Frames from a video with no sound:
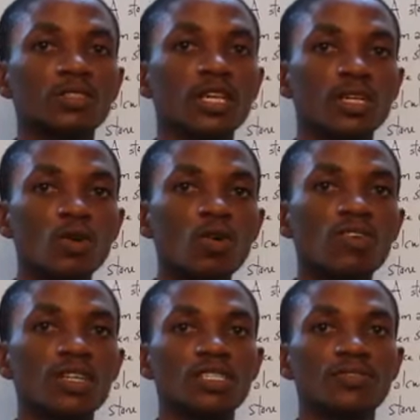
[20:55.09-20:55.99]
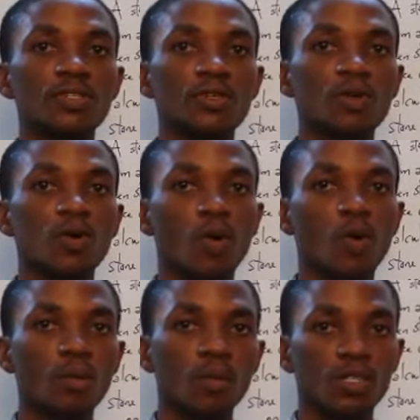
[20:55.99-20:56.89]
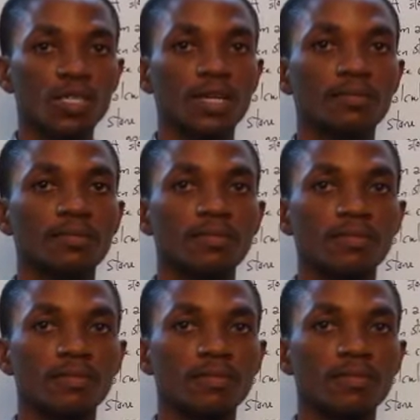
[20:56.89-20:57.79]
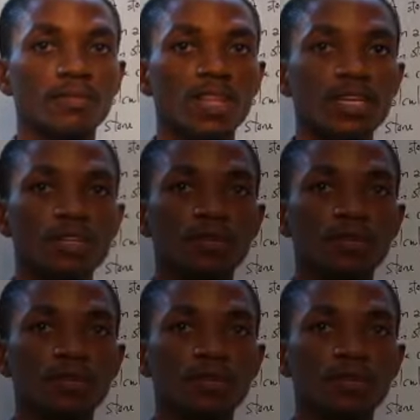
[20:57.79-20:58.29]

you can go over this video one more time. Thank